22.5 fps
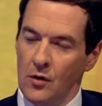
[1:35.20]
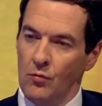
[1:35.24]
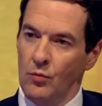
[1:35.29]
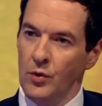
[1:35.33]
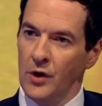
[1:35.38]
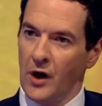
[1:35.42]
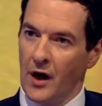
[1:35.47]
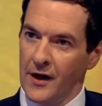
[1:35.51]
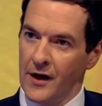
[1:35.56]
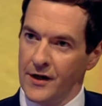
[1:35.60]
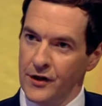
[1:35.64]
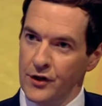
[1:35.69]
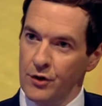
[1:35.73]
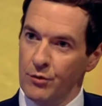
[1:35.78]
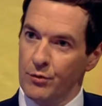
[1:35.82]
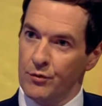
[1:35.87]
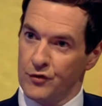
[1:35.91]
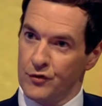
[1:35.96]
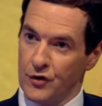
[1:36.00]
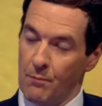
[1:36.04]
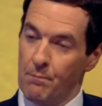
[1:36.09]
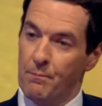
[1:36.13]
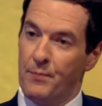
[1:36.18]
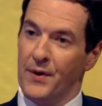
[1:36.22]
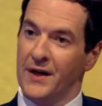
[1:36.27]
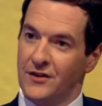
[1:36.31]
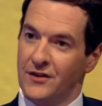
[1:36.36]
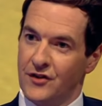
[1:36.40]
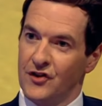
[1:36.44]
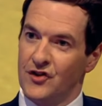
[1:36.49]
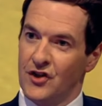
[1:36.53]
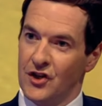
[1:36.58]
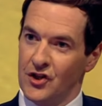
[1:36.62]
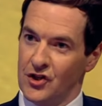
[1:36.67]
Well, I knew it was a big
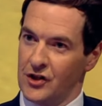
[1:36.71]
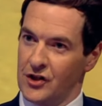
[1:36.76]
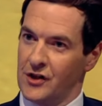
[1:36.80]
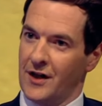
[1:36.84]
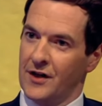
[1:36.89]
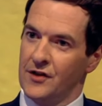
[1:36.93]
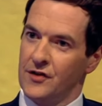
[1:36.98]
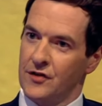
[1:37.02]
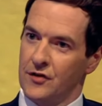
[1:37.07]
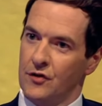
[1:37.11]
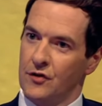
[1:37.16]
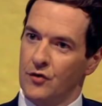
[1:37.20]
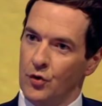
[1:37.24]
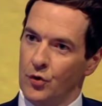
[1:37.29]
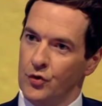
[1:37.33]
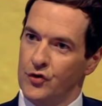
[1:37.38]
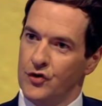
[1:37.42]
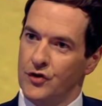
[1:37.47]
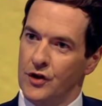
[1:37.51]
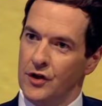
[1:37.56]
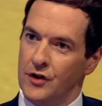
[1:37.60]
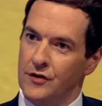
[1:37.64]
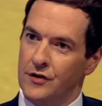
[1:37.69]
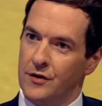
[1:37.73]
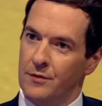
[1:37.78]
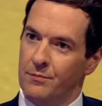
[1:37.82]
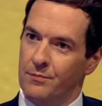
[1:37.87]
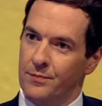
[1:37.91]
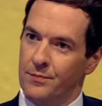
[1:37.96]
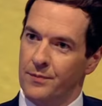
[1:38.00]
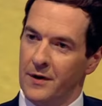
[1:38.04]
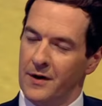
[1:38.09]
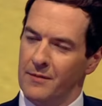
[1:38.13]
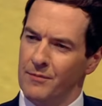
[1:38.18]
decision, as of course did the
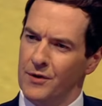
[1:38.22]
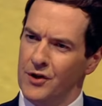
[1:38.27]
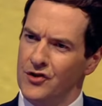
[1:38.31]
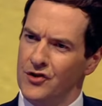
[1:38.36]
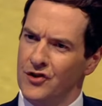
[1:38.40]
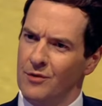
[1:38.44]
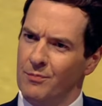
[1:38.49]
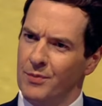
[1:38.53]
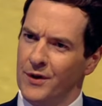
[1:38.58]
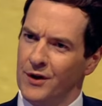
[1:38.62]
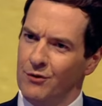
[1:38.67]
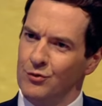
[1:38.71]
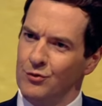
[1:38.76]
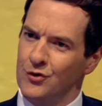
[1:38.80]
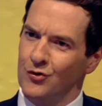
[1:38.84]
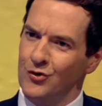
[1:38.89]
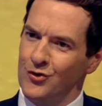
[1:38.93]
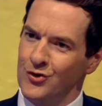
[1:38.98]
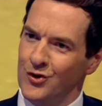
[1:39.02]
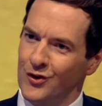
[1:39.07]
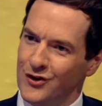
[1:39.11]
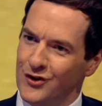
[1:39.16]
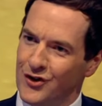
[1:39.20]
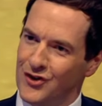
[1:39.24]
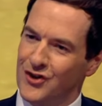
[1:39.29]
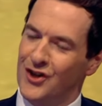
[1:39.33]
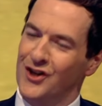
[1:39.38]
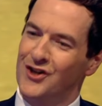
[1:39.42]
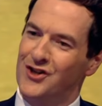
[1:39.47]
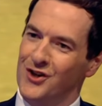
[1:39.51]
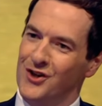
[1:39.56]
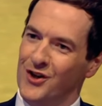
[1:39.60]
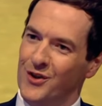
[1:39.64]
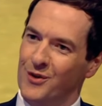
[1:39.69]
Prime Minister, but it was also a
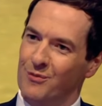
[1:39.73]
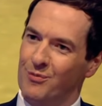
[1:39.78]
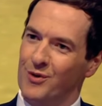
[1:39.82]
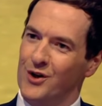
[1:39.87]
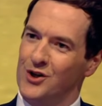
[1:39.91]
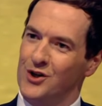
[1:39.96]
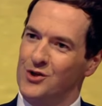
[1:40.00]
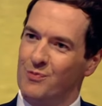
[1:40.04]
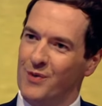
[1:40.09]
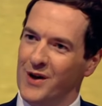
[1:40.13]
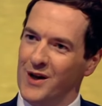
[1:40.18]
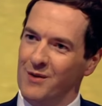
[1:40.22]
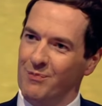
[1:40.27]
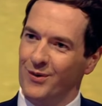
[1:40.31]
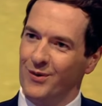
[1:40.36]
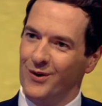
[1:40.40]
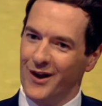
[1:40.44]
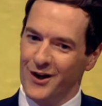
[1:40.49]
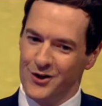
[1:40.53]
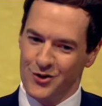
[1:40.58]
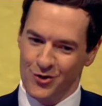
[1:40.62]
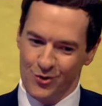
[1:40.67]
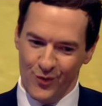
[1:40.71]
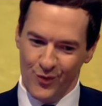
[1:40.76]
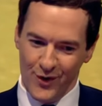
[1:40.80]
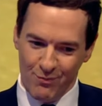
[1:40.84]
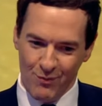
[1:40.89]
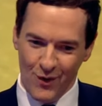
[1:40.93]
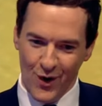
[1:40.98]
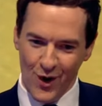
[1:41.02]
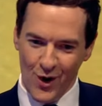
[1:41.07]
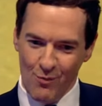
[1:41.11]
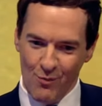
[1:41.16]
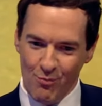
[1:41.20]
decision of the British people, Andrew. We
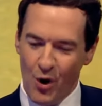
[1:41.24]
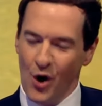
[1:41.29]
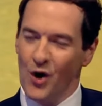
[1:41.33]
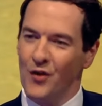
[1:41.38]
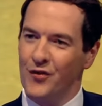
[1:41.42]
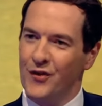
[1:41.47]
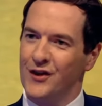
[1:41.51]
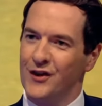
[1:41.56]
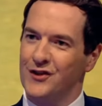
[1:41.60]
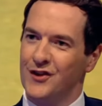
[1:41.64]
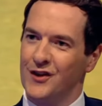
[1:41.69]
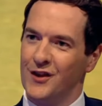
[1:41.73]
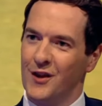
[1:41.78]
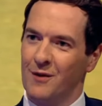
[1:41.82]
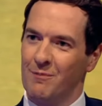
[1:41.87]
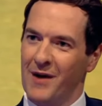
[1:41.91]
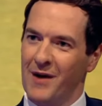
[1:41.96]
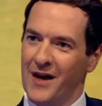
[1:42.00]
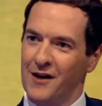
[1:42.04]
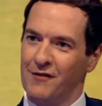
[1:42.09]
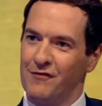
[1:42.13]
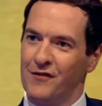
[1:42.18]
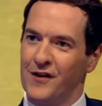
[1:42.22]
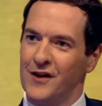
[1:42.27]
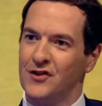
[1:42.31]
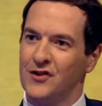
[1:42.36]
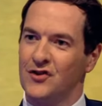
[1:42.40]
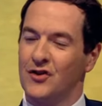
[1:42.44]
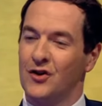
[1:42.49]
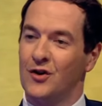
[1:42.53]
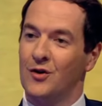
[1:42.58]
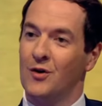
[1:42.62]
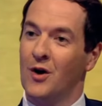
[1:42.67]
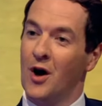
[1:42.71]
put this in the
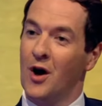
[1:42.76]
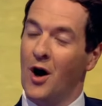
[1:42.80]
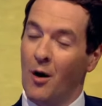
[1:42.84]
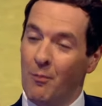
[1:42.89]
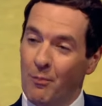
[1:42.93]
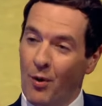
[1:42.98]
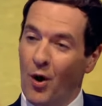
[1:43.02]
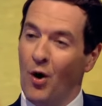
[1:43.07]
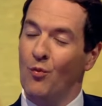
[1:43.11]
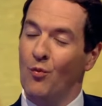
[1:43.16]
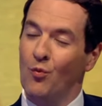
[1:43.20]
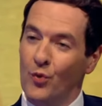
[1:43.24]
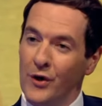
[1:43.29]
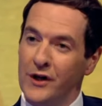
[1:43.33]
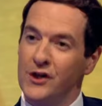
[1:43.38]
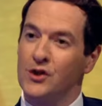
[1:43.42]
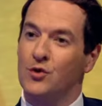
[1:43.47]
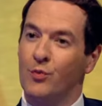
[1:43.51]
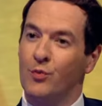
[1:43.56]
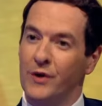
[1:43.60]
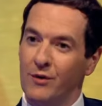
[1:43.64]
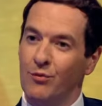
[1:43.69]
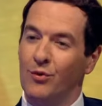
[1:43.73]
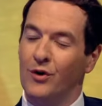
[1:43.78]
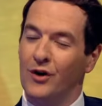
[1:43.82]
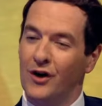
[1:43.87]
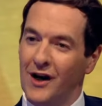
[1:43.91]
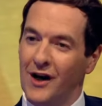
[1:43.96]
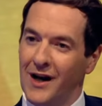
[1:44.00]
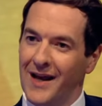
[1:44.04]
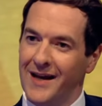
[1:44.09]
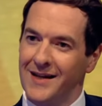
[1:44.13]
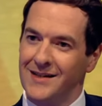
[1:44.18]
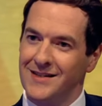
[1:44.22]
manifesto upon sure. which we were
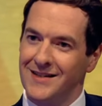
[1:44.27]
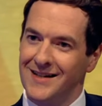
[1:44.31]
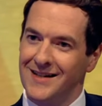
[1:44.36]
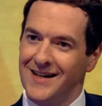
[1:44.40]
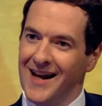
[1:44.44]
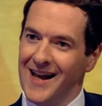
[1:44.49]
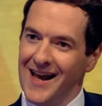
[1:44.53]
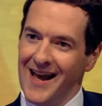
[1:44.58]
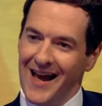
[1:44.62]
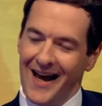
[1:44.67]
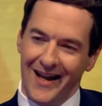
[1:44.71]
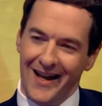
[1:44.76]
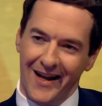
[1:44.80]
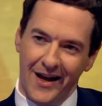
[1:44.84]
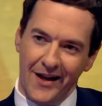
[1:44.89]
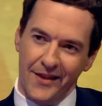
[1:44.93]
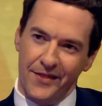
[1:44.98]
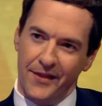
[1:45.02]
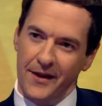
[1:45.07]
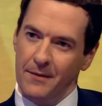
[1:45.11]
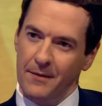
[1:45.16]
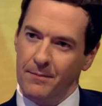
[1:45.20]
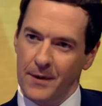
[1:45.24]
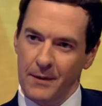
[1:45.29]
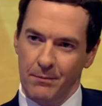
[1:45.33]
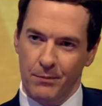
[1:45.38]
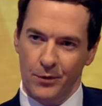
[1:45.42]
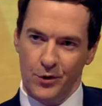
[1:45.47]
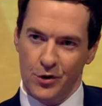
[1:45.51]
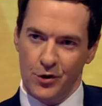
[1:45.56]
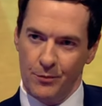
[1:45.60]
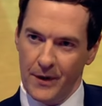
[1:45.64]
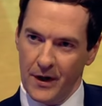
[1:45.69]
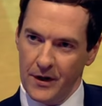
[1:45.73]
elected. And I think
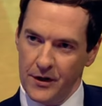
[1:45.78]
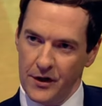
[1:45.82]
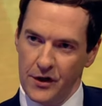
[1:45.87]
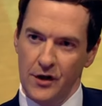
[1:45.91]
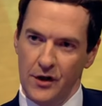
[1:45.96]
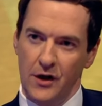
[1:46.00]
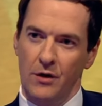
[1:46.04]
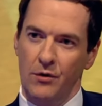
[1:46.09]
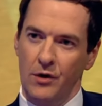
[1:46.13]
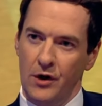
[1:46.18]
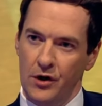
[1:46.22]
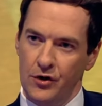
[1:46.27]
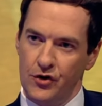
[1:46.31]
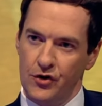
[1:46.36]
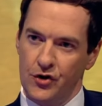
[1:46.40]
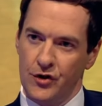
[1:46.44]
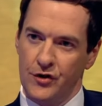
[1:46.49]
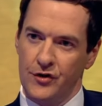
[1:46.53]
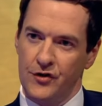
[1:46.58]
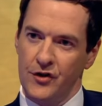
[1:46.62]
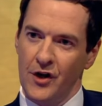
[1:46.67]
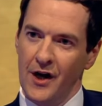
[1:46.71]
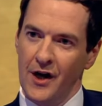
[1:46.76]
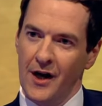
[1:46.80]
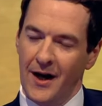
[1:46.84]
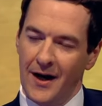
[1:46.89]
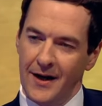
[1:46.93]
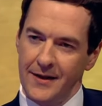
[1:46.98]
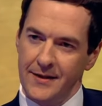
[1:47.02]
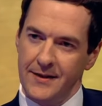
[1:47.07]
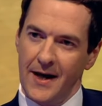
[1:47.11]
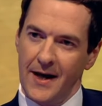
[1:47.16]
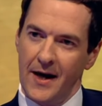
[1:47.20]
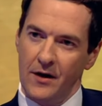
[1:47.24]
people should be under no illusions.
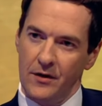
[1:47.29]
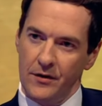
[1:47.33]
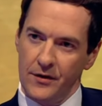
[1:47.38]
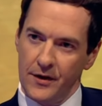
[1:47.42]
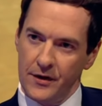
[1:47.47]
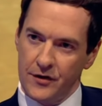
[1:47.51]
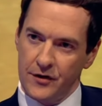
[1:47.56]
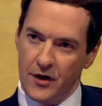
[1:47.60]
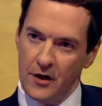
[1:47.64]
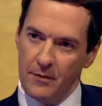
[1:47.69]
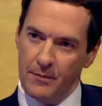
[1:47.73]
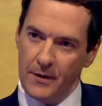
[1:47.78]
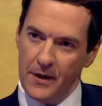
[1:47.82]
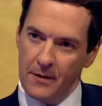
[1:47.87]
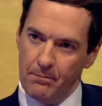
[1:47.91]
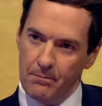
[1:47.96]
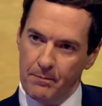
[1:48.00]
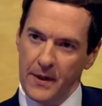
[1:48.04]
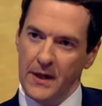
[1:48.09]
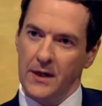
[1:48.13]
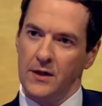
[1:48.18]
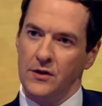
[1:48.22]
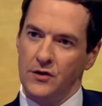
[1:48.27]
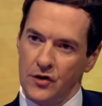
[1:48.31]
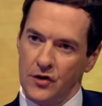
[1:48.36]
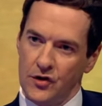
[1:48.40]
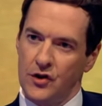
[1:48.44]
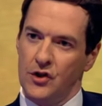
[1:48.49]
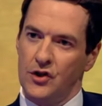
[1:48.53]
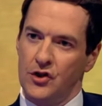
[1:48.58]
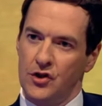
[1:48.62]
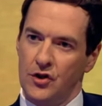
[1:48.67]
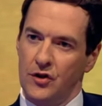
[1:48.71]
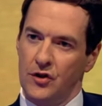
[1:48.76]
I doubt there's going to be a bigger
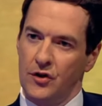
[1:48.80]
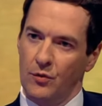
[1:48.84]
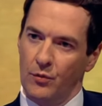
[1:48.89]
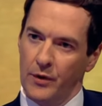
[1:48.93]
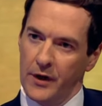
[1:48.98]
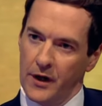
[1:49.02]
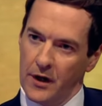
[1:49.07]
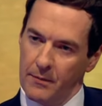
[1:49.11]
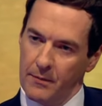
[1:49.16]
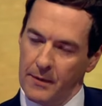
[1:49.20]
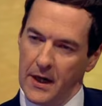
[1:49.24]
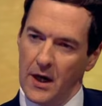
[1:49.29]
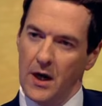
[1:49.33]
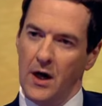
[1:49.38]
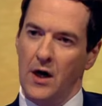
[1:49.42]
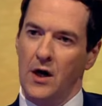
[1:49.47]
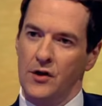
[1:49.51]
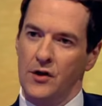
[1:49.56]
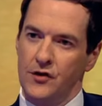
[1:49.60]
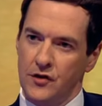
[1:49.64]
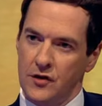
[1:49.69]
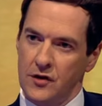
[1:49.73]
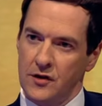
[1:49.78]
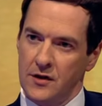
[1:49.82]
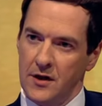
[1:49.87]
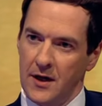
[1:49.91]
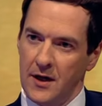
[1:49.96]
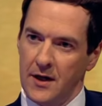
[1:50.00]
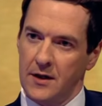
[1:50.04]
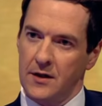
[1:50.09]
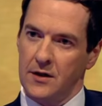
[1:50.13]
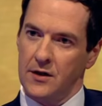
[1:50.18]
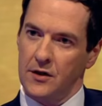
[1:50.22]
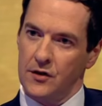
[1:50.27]
decision that we're going to be asked to
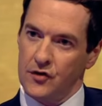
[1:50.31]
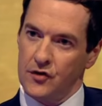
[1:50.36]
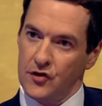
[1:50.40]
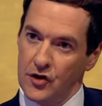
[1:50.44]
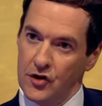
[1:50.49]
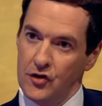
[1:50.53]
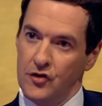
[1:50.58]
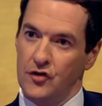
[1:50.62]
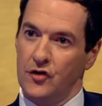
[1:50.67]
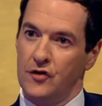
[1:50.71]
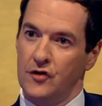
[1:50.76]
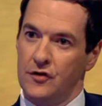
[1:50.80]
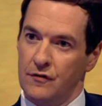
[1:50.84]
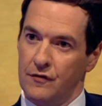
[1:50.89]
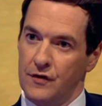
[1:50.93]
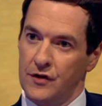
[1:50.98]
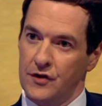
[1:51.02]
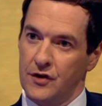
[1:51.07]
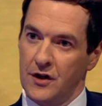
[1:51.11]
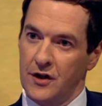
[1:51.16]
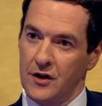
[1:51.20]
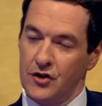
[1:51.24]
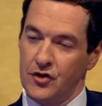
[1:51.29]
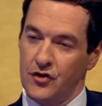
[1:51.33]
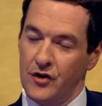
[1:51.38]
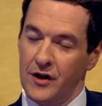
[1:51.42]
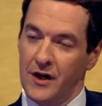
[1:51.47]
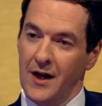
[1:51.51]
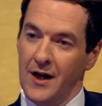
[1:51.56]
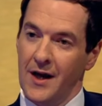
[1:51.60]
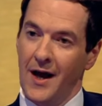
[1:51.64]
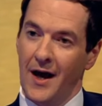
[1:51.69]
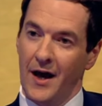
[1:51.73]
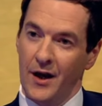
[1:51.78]
take as citizens of this country,
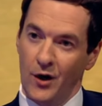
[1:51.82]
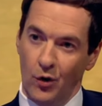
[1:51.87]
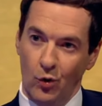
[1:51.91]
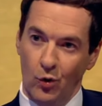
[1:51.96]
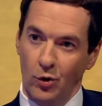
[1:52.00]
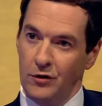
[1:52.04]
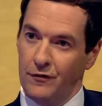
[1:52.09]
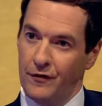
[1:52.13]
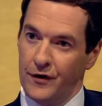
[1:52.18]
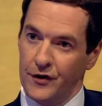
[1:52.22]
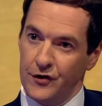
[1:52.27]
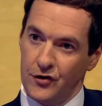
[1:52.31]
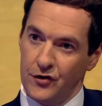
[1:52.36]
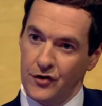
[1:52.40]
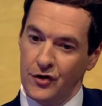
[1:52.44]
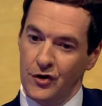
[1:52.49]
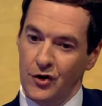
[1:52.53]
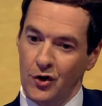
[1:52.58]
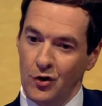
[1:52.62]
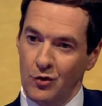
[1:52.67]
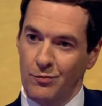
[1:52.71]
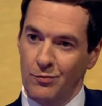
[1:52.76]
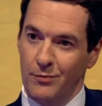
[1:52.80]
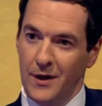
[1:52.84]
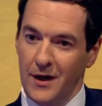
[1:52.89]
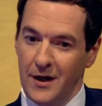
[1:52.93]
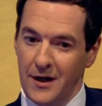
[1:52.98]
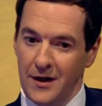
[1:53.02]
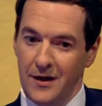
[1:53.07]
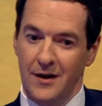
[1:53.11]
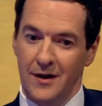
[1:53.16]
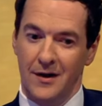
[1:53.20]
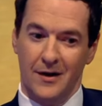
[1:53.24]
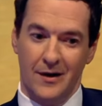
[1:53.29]
and all of us, you,
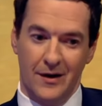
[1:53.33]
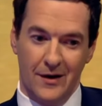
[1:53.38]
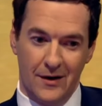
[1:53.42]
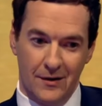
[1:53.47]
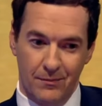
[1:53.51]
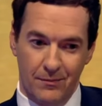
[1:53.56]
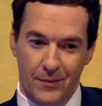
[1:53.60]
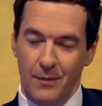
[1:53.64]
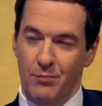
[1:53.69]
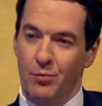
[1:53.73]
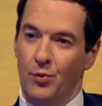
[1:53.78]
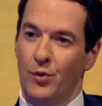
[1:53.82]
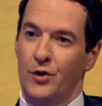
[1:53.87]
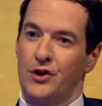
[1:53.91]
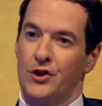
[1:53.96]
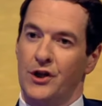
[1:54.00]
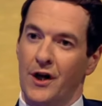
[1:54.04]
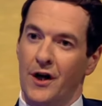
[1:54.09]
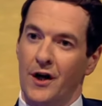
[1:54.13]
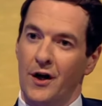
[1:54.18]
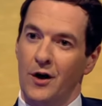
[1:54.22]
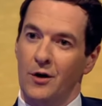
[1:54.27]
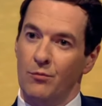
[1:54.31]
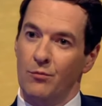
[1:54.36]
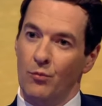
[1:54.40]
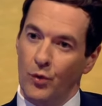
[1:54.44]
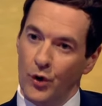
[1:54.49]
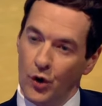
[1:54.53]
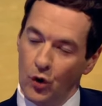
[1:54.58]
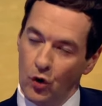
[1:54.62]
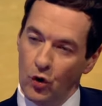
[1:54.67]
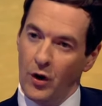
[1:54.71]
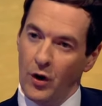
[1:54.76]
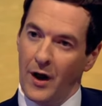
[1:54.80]
me, people watching at home,
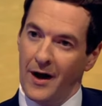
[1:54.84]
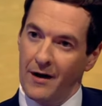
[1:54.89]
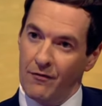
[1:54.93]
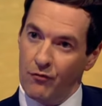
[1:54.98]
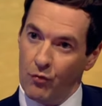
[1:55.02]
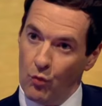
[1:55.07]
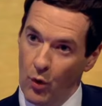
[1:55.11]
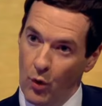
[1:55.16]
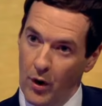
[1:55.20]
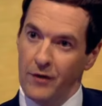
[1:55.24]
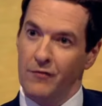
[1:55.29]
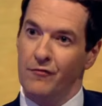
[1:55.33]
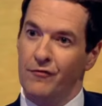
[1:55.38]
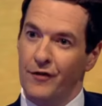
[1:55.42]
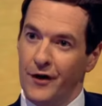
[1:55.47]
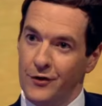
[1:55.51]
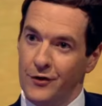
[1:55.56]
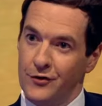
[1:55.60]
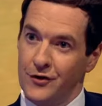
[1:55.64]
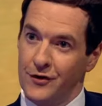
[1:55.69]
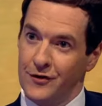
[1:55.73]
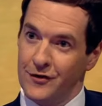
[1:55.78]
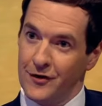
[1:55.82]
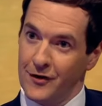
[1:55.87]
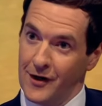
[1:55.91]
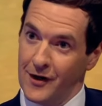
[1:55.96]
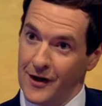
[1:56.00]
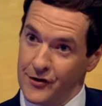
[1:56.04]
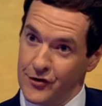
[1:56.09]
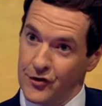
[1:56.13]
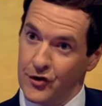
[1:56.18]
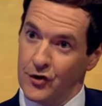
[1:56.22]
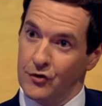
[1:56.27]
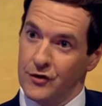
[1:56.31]
we all have one vote. So
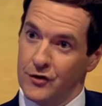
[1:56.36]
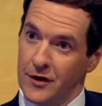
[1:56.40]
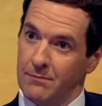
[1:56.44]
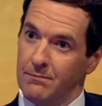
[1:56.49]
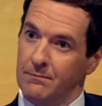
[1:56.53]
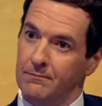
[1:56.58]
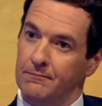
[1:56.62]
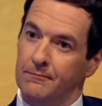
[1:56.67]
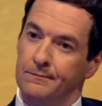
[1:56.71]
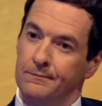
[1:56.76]
let's use it.